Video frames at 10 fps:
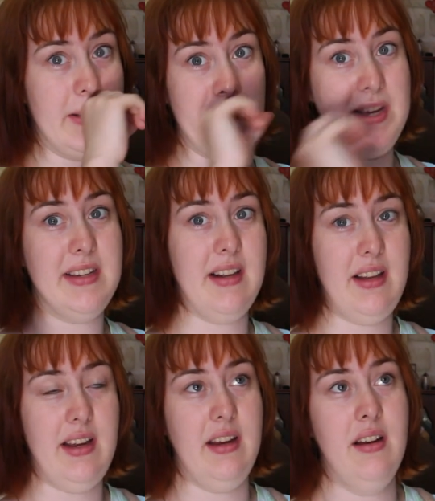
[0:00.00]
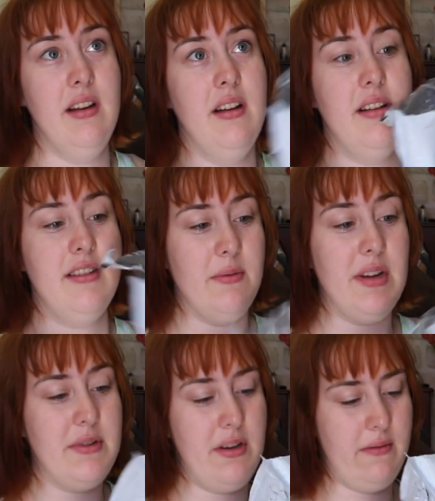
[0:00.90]
So basically,
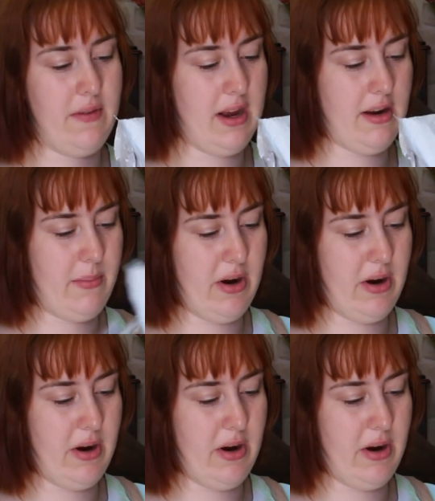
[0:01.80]
sometimes you can find